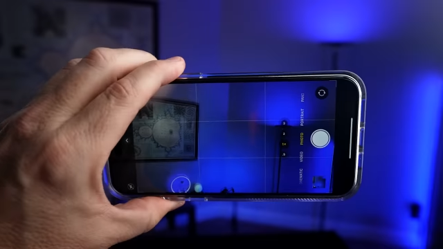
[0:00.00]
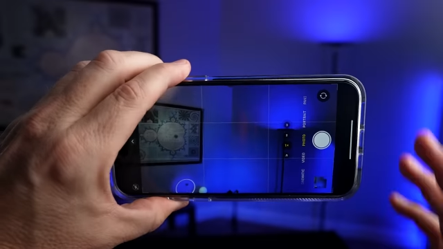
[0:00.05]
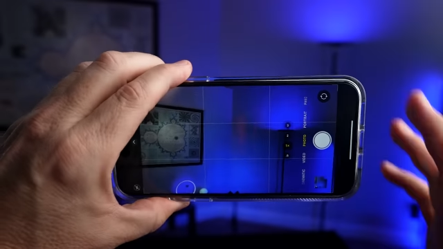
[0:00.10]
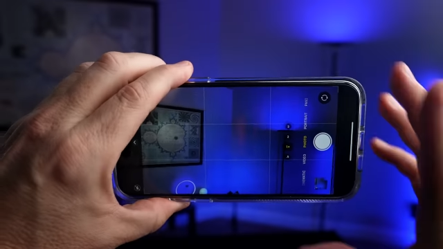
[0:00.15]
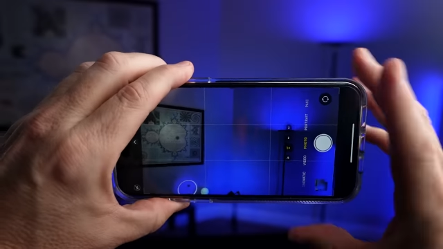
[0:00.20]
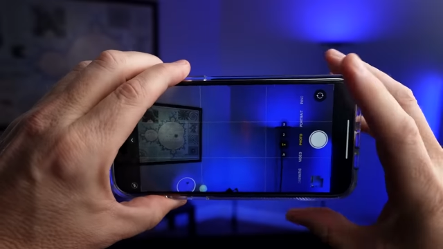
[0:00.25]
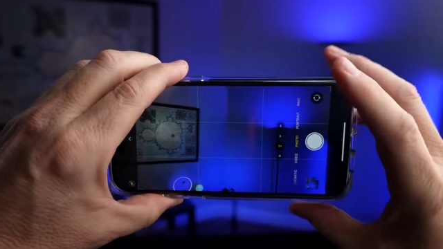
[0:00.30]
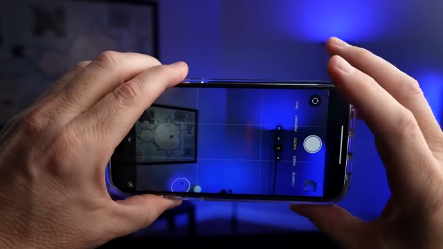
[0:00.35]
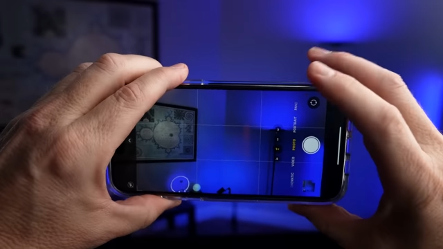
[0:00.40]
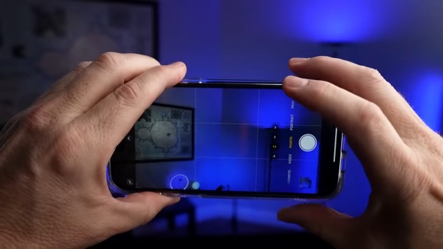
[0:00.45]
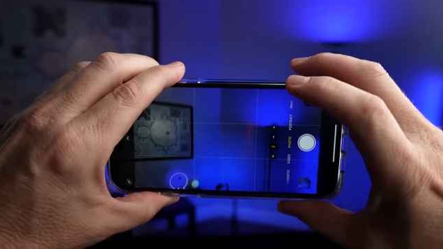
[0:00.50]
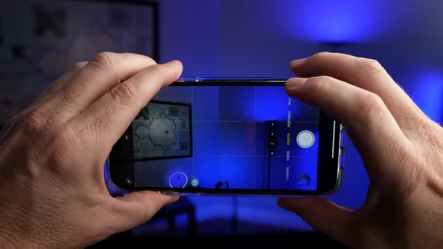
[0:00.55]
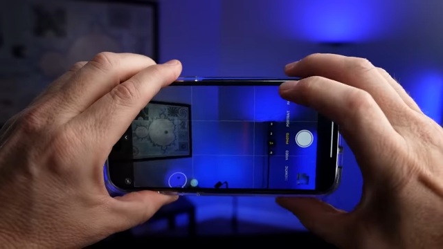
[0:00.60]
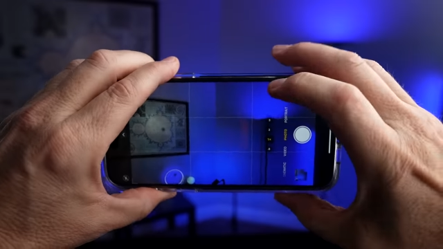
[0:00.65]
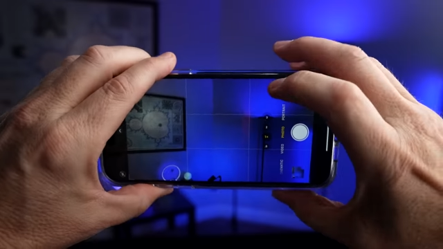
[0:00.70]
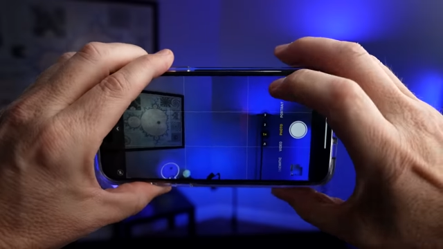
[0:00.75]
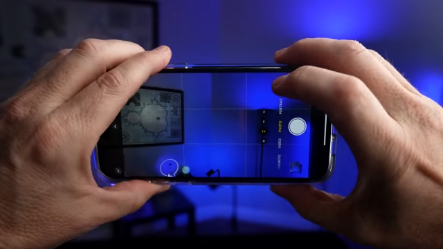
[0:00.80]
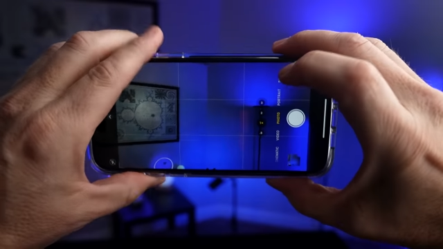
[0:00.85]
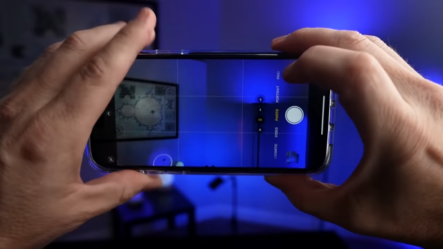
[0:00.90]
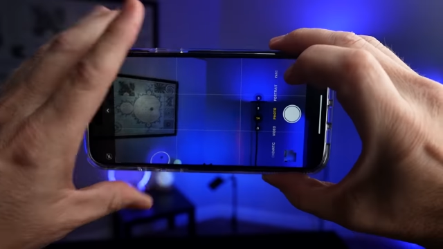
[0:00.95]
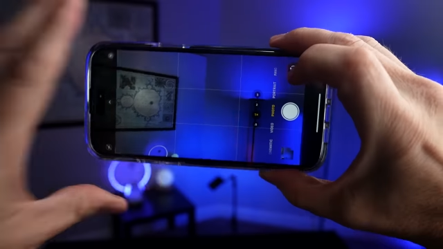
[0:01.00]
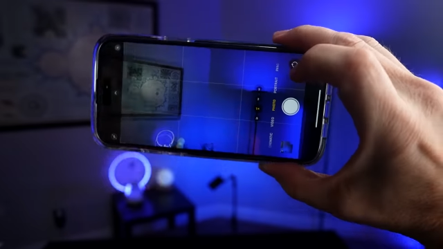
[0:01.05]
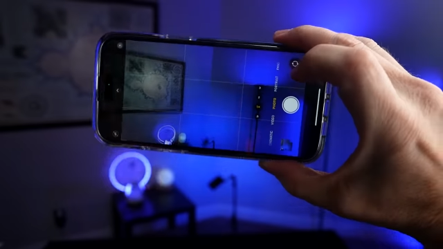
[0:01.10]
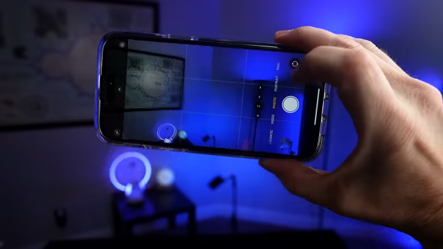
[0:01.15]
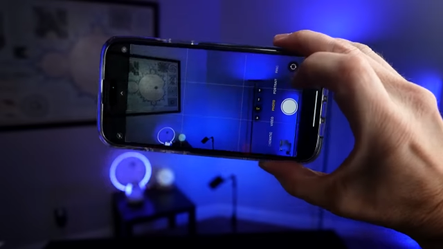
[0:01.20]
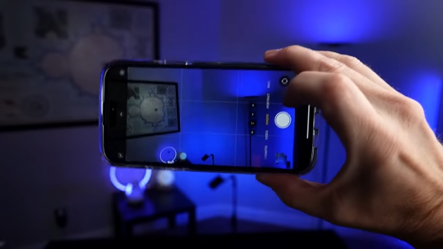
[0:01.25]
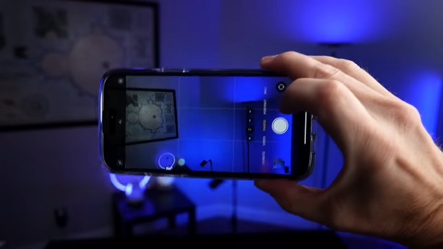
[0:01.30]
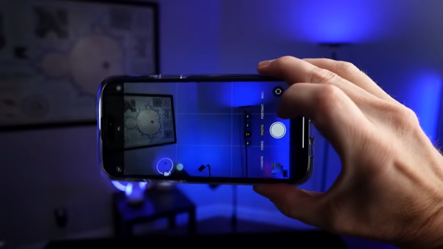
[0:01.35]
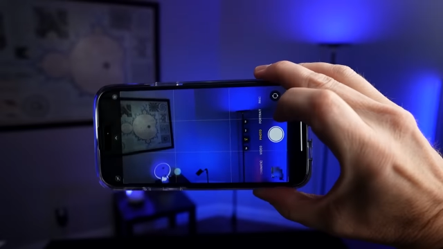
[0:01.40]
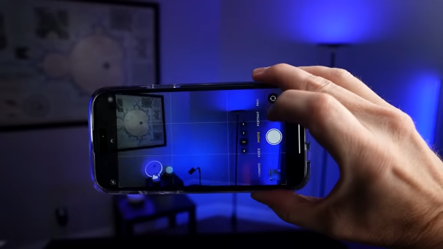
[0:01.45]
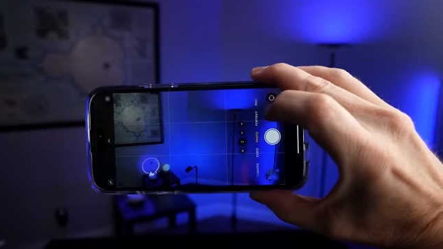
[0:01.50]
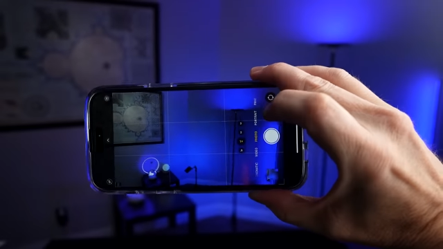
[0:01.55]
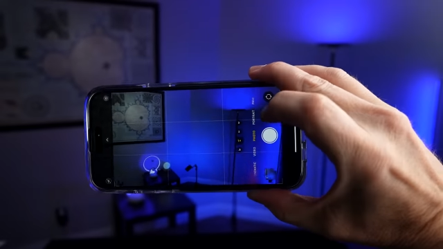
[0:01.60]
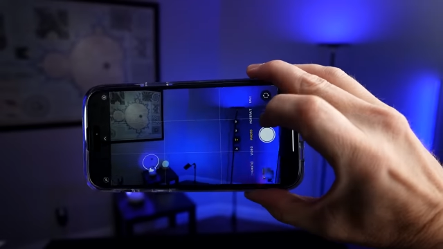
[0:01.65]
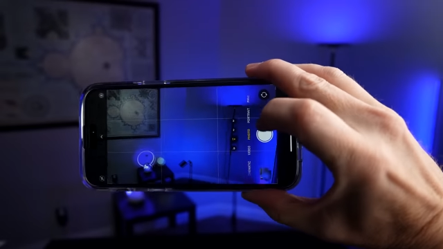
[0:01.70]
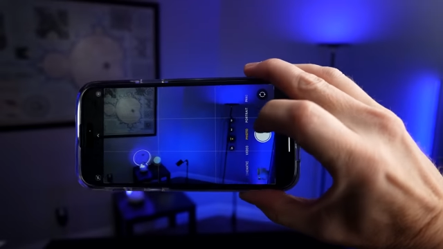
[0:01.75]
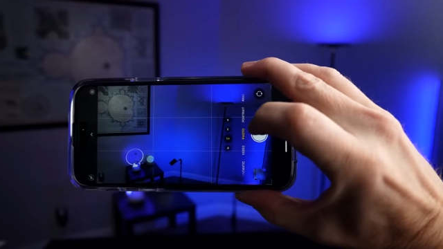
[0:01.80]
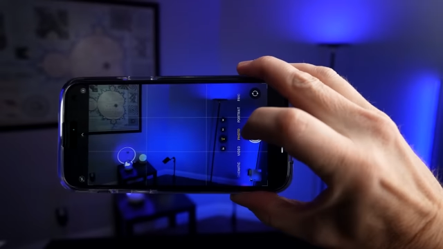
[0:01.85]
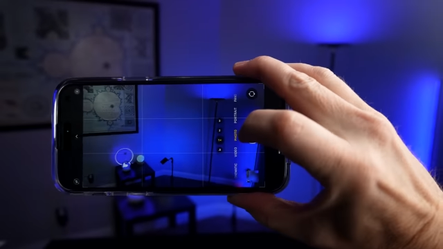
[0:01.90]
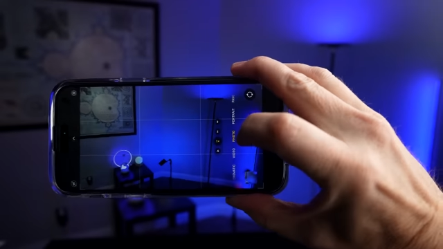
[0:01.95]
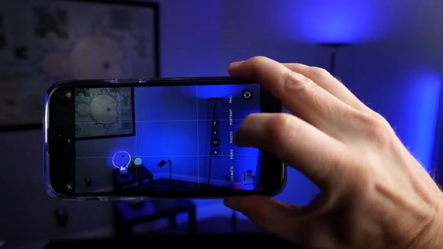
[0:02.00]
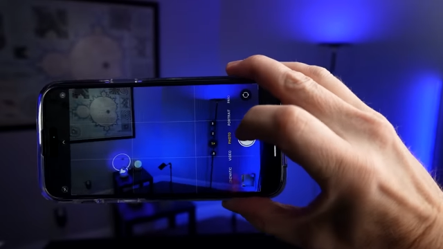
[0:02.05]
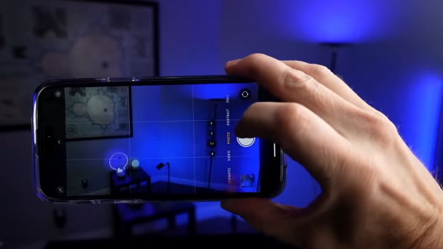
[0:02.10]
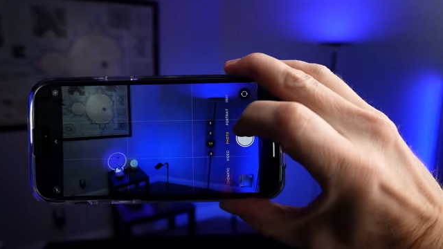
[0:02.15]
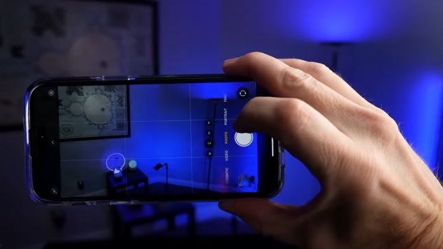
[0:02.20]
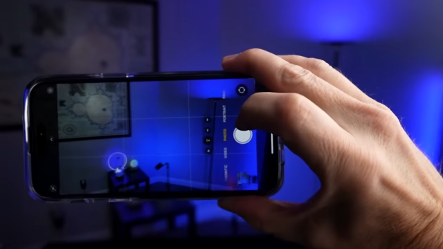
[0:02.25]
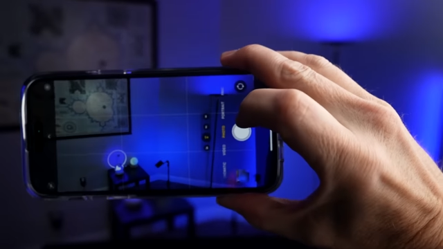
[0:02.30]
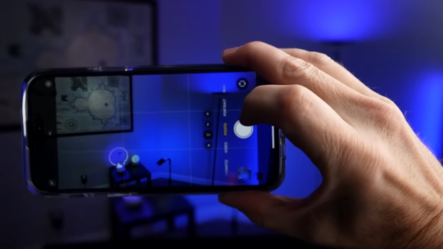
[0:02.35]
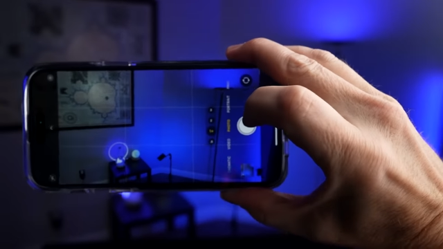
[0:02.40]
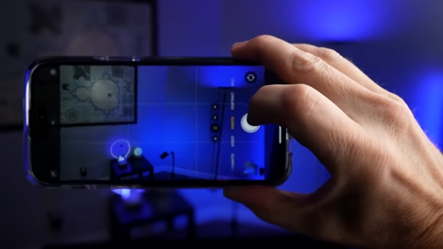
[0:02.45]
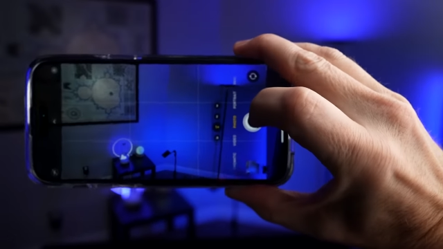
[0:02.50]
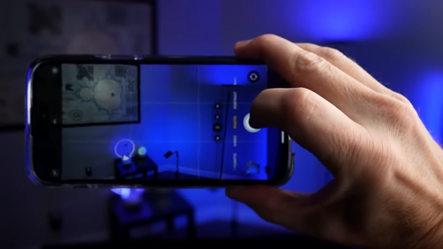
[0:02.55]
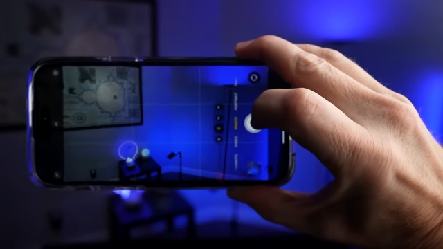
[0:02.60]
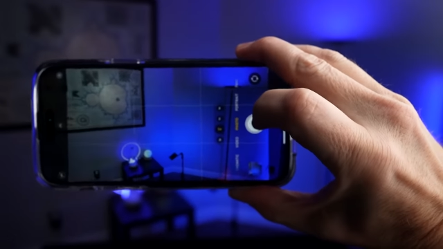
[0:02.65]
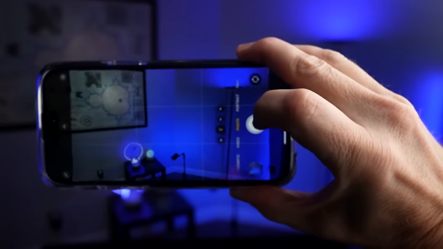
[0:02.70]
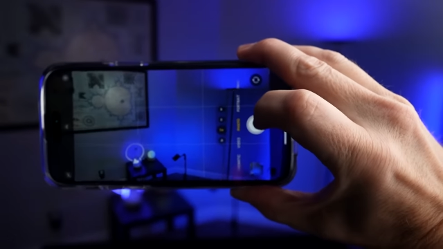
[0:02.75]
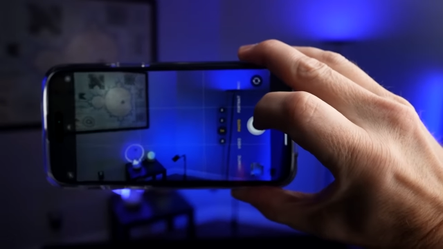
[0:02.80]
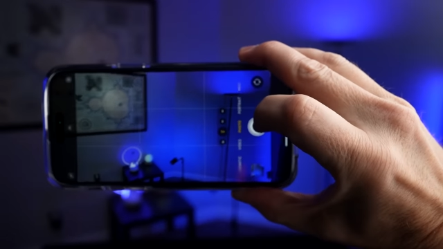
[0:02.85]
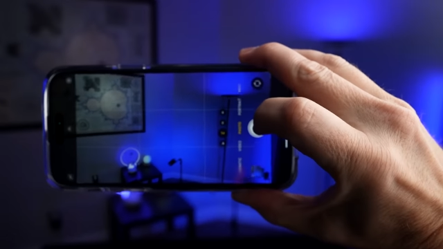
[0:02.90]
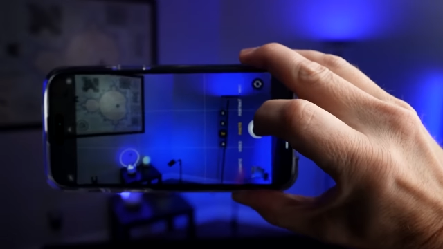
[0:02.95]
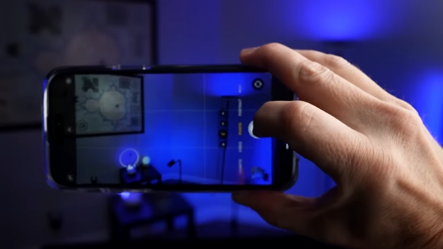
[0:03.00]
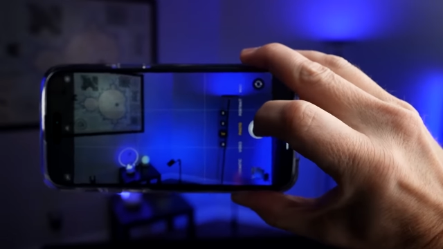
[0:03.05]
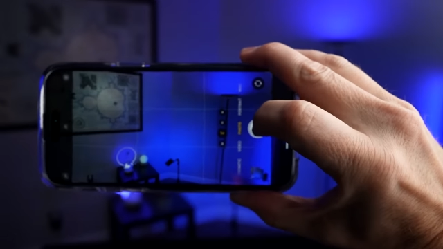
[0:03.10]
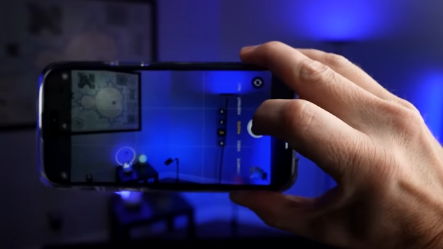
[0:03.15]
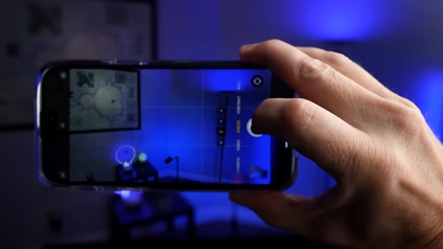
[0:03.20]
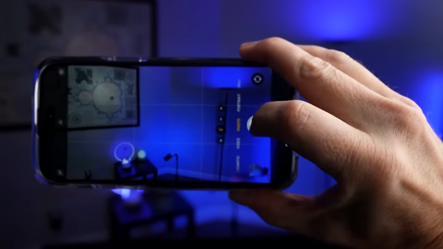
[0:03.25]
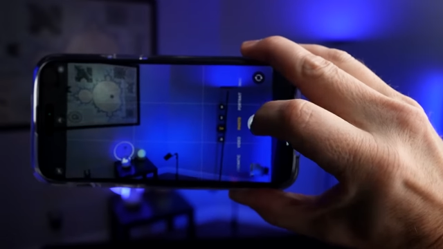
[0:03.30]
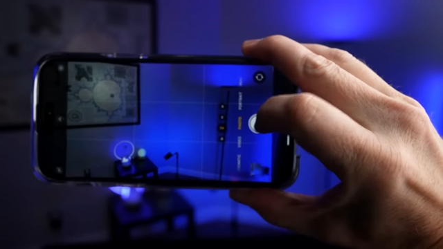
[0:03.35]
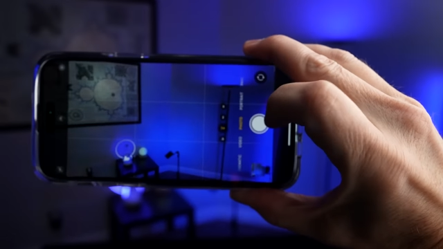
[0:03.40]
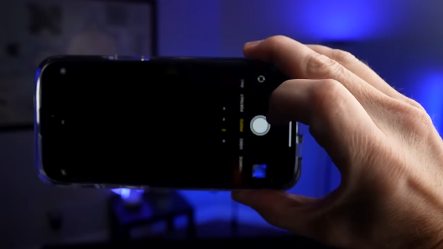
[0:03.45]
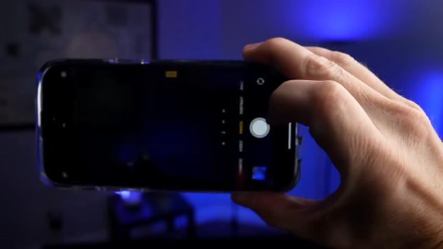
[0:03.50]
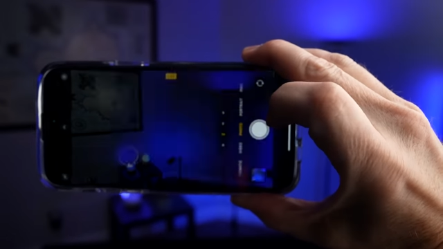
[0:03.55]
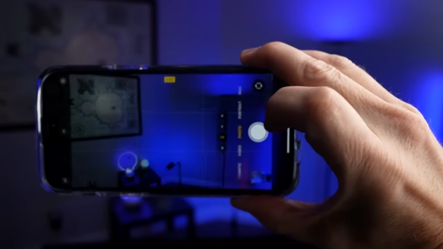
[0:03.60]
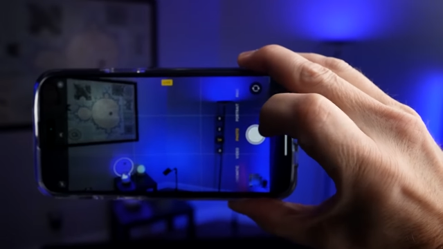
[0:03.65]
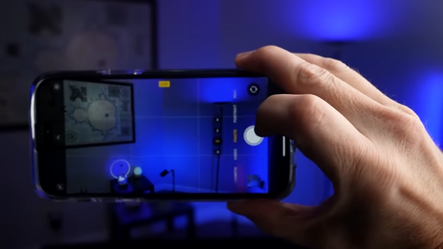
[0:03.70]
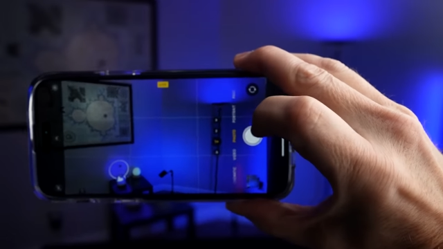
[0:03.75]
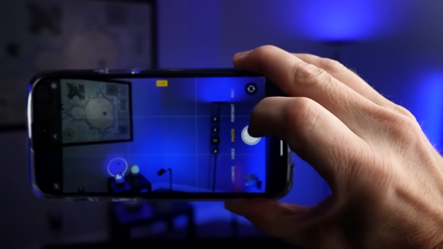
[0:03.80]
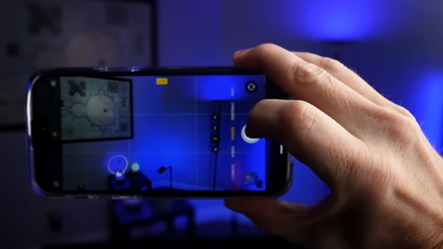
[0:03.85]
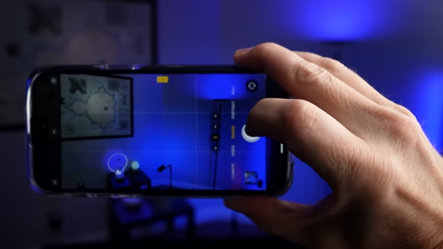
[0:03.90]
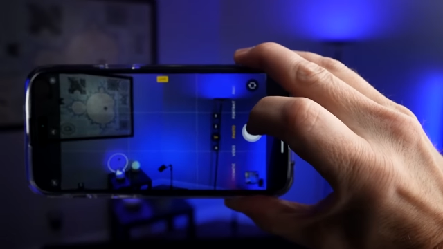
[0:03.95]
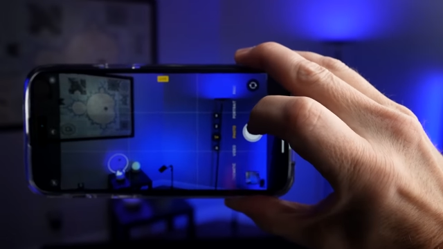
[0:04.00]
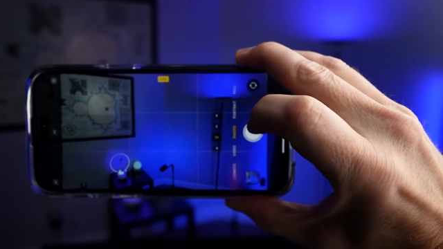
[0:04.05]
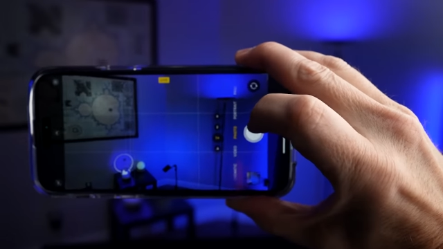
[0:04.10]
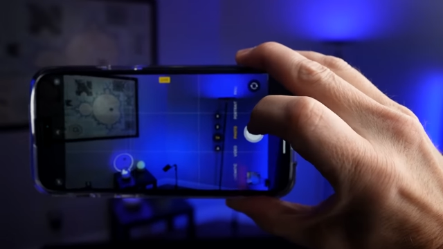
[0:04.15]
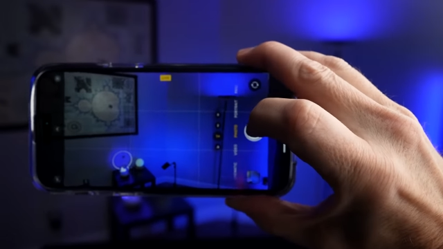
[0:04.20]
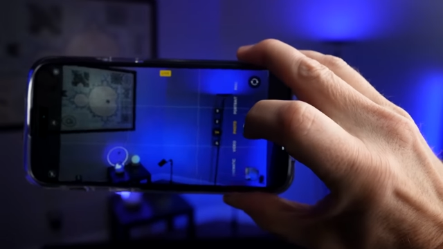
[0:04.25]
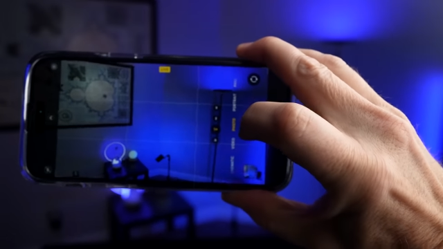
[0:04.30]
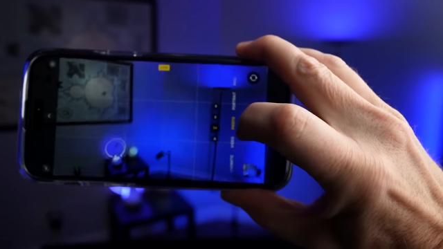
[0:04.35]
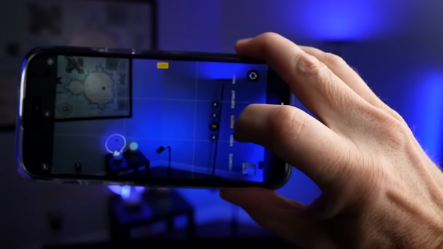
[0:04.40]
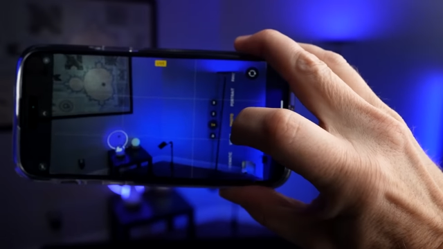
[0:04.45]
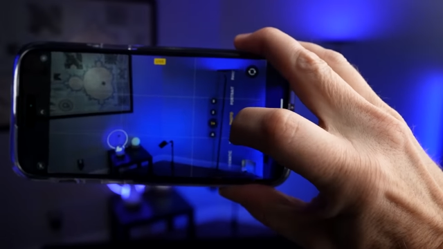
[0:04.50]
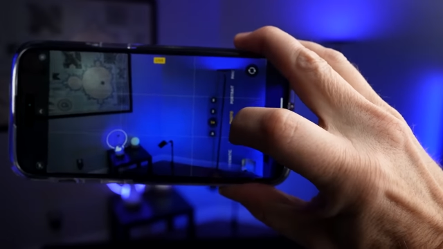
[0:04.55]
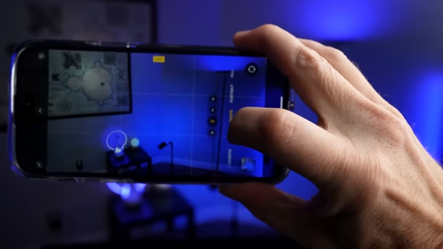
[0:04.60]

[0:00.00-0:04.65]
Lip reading: [unreadable: no face in view]